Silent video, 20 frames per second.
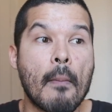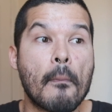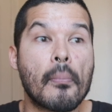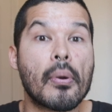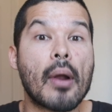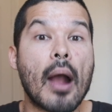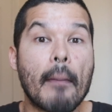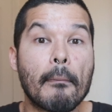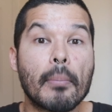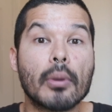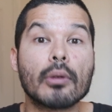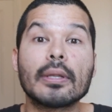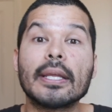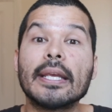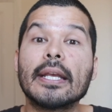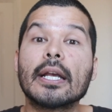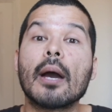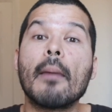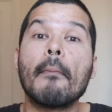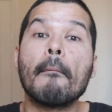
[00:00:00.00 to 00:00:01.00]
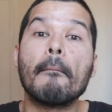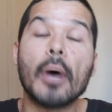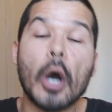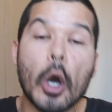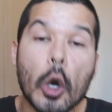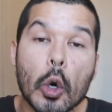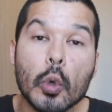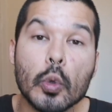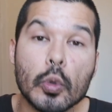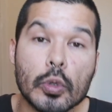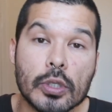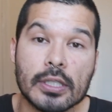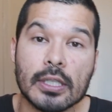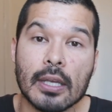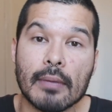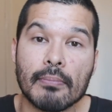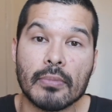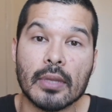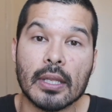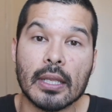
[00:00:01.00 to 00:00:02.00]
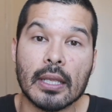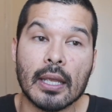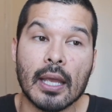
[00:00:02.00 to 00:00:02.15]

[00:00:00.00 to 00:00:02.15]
properly compose something.